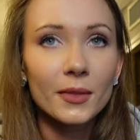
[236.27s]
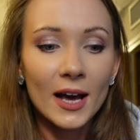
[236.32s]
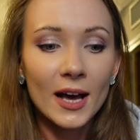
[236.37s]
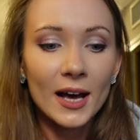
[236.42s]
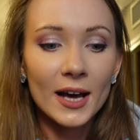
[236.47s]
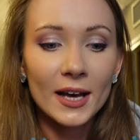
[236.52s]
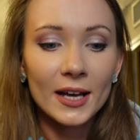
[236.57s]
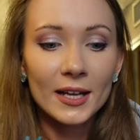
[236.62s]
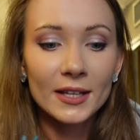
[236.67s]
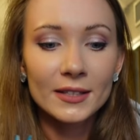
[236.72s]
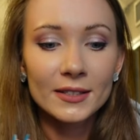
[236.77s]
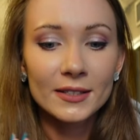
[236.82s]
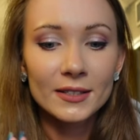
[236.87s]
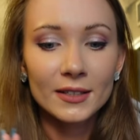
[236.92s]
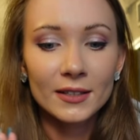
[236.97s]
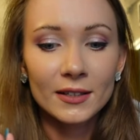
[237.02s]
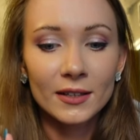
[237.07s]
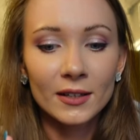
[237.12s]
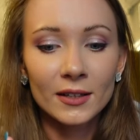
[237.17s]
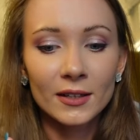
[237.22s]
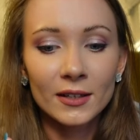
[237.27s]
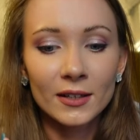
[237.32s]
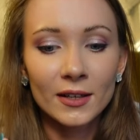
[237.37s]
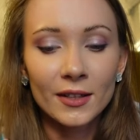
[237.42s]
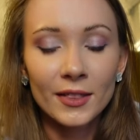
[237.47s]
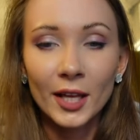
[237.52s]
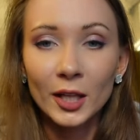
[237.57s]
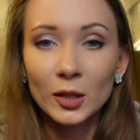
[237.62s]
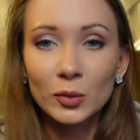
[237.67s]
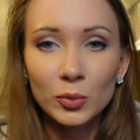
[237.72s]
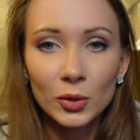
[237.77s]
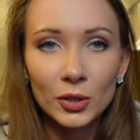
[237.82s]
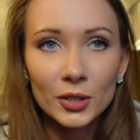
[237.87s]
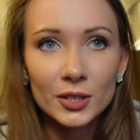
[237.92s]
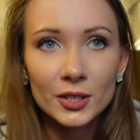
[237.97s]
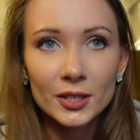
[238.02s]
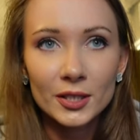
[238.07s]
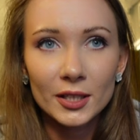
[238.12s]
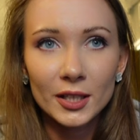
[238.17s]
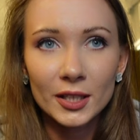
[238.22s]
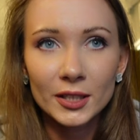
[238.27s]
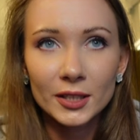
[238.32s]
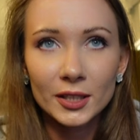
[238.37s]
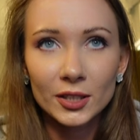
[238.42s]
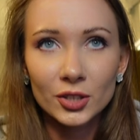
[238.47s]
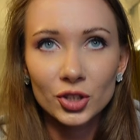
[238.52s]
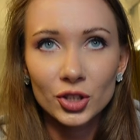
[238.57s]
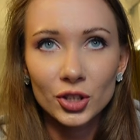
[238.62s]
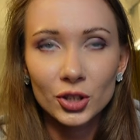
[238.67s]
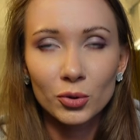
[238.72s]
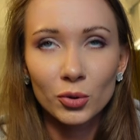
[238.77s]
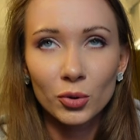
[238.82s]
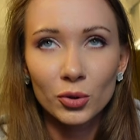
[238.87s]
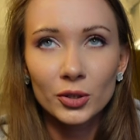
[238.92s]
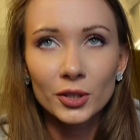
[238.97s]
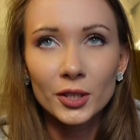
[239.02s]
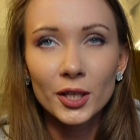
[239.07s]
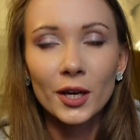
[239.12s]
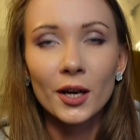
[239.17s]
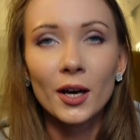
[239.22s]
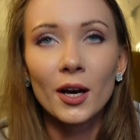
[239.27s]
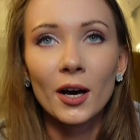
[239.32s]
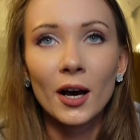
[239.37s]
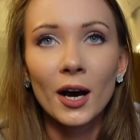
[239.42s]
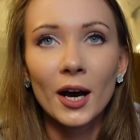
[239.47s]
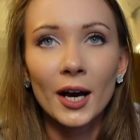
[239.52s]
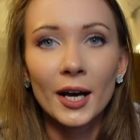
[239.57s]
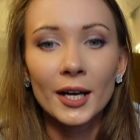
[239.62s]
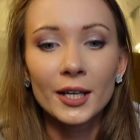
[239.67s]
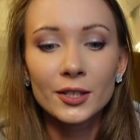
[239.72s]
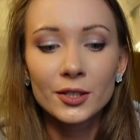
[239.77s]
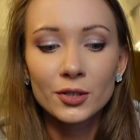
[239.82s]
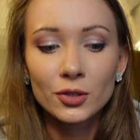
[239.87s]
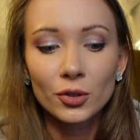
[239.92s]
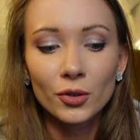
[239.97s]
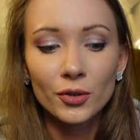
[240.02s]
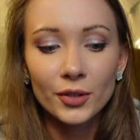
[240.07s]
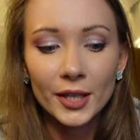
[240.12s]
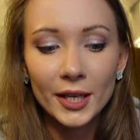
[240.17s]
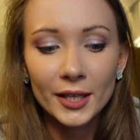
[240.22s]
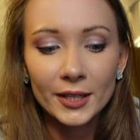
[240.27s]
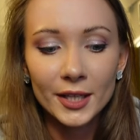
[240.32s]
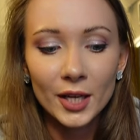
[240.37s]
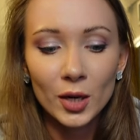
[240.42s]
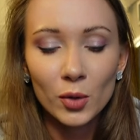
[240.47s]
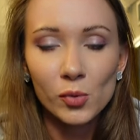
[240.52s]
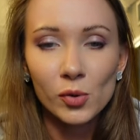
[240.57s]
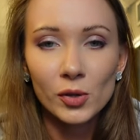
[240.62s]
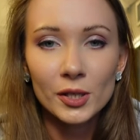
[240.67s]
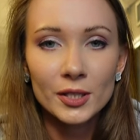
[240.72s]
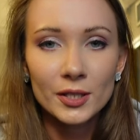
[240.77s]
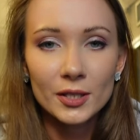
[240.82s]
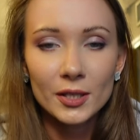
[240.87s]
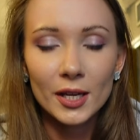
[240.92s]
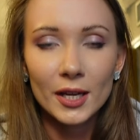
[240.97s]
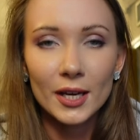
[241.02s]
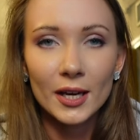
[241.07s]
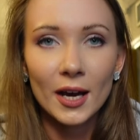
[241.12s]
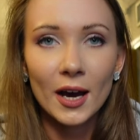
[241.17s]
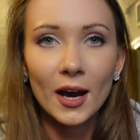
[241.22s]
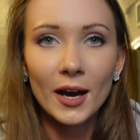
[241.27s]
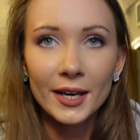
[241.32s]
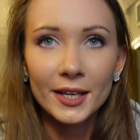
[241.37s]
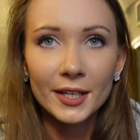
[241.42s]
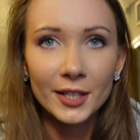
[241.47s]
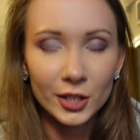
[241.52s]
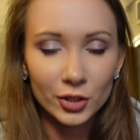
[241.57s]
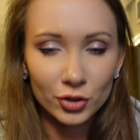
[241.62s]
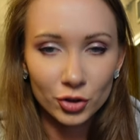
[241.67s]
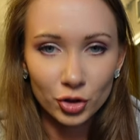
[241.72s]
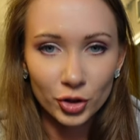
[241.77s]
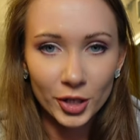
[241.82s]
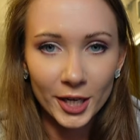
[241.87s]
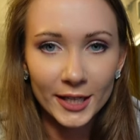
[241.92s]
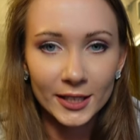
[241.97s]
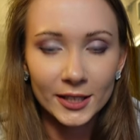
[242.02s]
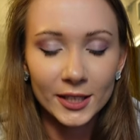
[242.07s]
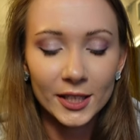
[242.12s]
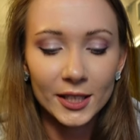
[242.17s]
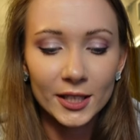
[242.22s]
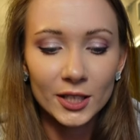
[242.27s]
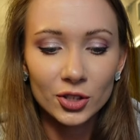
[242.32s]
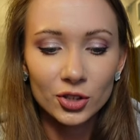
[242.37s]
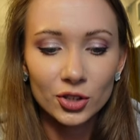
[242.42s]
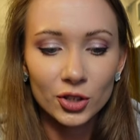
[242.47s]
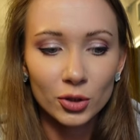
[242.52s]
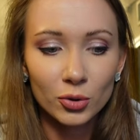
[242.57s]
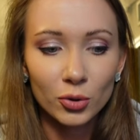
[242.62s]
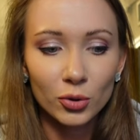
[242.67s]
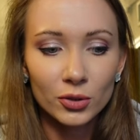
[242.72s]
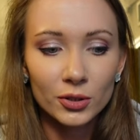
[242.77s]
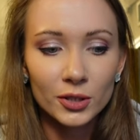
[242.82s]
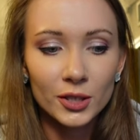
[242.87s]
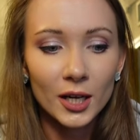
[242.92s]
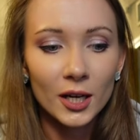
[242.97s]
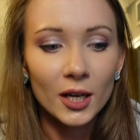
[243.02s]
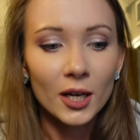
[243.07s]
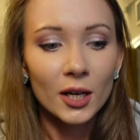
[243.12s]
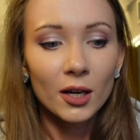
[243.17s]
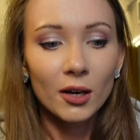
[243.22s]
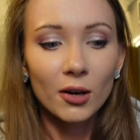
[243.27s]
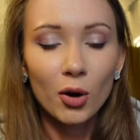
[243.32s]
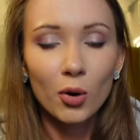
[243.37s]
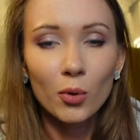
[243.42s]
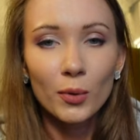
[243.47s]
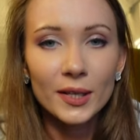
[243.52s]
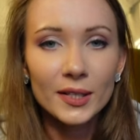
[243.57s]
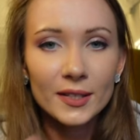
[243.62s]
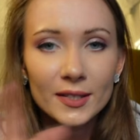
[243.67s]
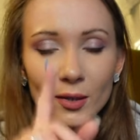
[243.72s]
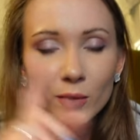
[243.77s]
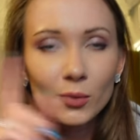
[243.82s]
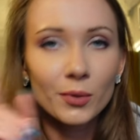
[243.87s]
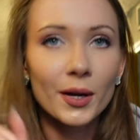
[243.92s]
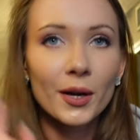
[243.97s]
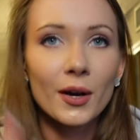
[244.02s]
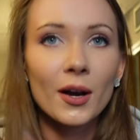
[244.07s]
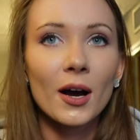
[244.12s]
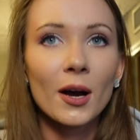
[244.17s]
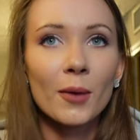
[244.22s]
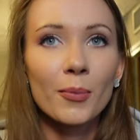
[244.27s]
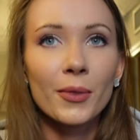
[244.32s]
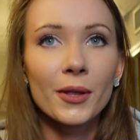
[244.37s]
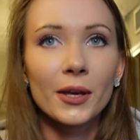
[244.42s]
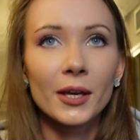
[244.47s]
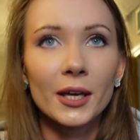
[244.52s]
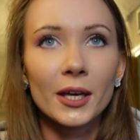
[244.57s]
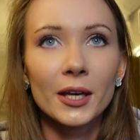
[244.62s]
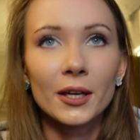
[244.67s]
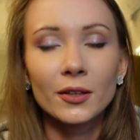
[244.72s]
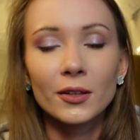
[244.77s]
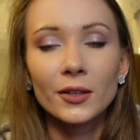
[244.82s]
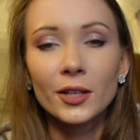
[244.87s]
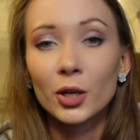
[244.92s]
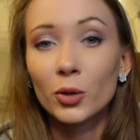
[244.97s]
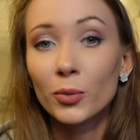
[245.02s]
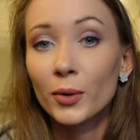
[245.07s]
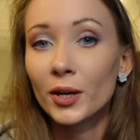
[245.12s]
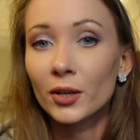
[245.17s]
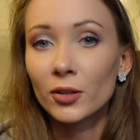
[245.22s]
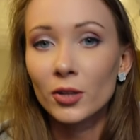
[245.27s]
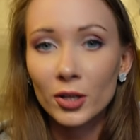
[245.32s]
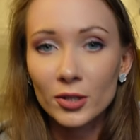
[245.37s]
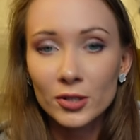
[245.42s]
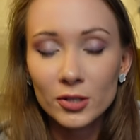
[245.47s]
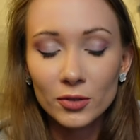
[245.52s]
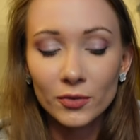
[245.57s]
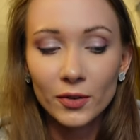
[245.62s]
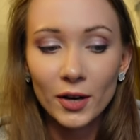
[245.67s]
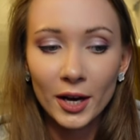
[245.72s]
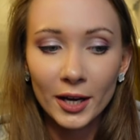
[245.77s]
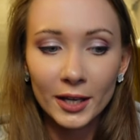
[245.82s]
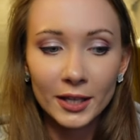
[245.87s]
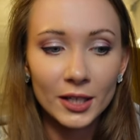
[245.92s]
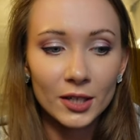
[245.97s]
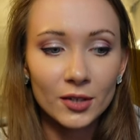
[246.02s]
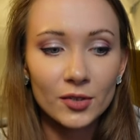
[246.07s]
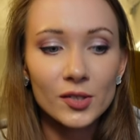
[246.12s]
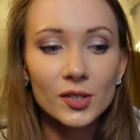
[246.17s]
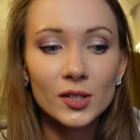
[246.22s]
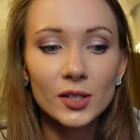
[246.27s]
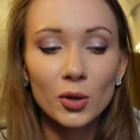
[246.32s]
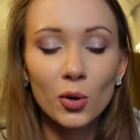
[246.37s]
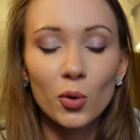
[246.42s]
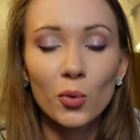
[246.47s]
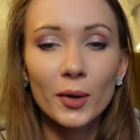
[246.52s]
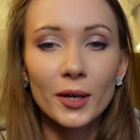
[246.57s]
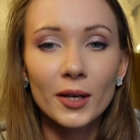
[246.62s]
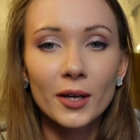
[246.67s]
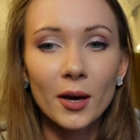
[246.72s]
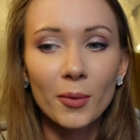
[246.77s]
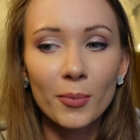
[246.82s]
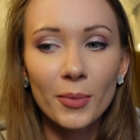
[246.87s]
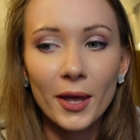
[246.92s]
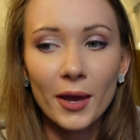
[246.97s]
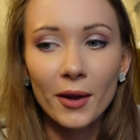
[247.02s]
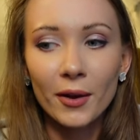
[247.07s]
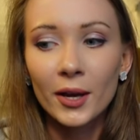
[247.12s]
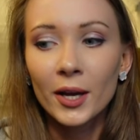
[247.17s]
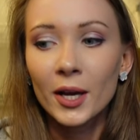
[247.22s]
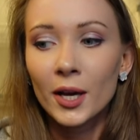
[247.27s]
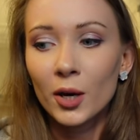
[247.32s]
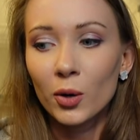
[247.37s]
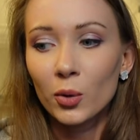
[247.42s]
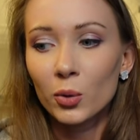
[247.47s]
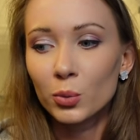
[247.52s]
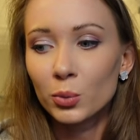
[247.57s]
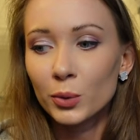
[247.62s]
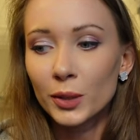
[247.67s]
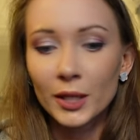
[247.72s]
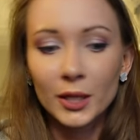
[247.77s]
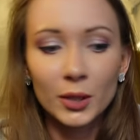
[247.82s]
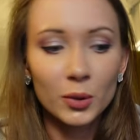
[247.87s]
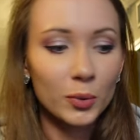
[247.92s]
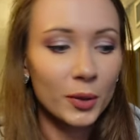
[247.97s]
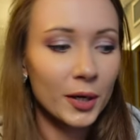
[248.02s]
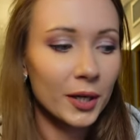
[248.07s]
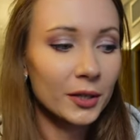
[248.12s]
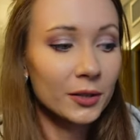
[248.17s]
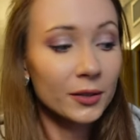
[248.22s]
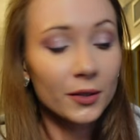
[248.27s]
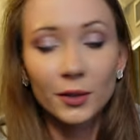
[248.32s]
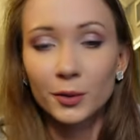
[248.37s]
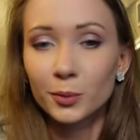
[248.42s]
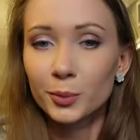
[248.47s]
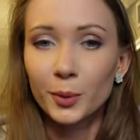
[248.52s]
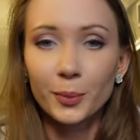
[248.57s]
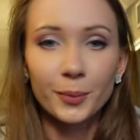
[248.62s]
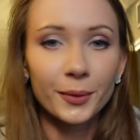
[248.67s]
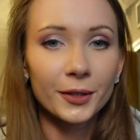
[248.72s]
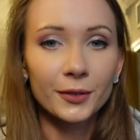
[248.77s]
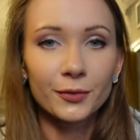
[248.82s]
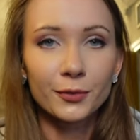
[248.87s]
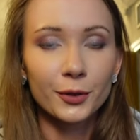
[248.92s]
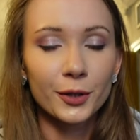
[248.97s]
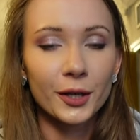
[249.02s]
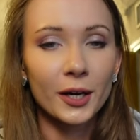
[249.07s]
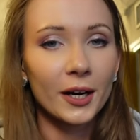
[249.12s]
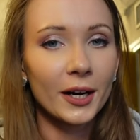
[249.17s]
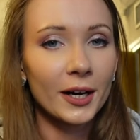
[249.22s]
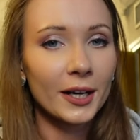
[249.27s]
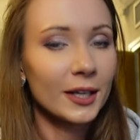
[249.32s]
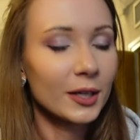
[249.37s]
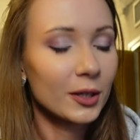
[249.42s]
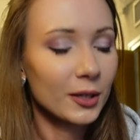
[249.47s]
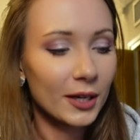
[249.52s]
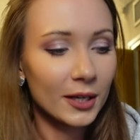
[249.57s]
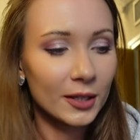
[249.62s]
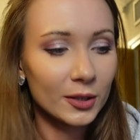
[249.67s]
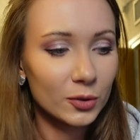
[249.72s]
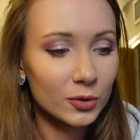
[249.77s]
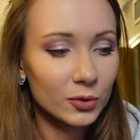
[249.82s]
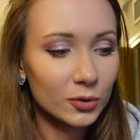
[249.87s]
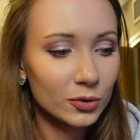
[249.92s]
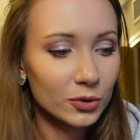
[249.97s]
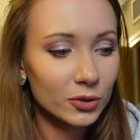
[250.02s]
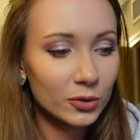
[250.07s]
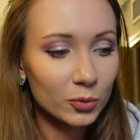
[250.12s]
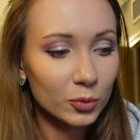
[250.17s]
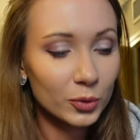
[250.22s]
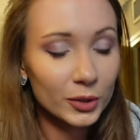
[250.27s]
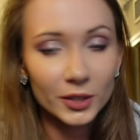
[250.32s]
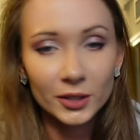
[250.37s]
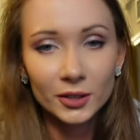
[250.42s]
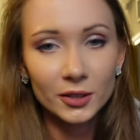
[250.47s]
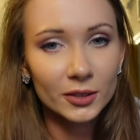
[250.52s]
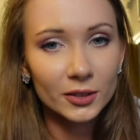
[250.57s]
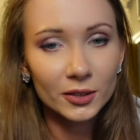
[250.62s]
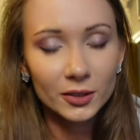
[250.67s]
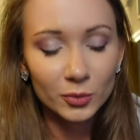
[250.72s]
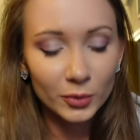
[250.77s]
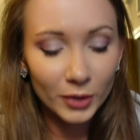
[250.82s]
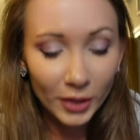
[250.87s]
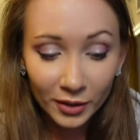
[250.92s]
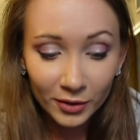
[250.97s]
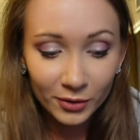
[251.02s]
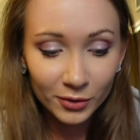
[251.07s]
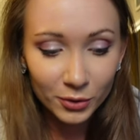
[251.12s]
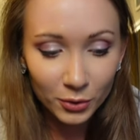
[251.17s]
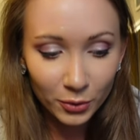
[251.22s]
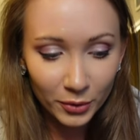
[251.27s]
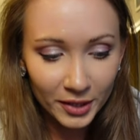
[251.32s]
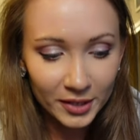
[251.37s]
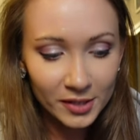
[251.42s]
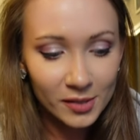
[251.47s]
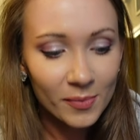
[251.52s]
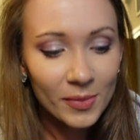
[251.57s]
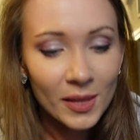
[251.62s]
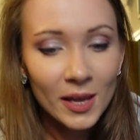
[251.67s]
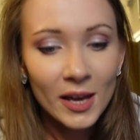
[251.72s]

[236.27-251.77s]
and uh, that was it in Gigondas I saw that there was a hiking trail in Gigondas going somewhere up the hill there were lots of hikers going up there we were not prepared for a hike and we didn't we didn't do it